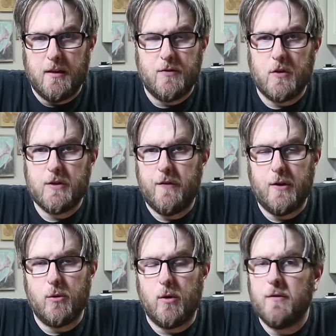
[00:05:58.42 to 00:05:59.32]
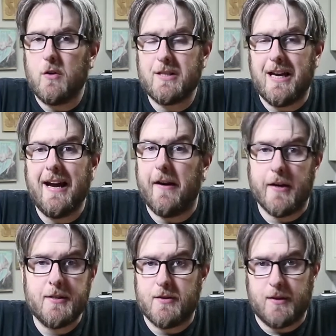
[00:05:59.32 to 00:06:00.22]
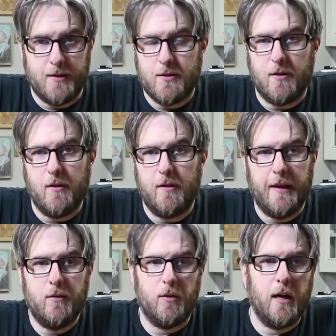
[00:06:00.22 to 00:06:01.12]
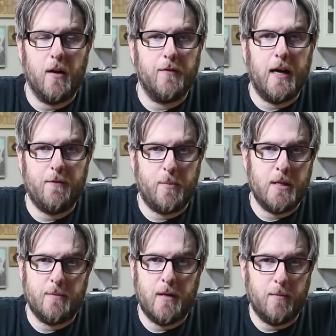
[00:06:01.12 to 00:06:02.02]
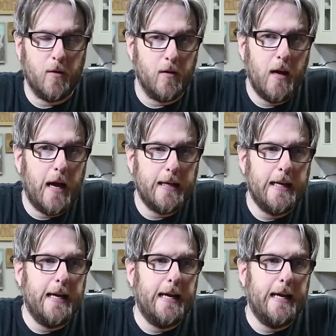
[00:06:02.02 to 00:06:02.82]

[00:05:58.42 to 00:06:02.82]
as far as the IRS is concerned, they don't care if I have a piece of paper or not.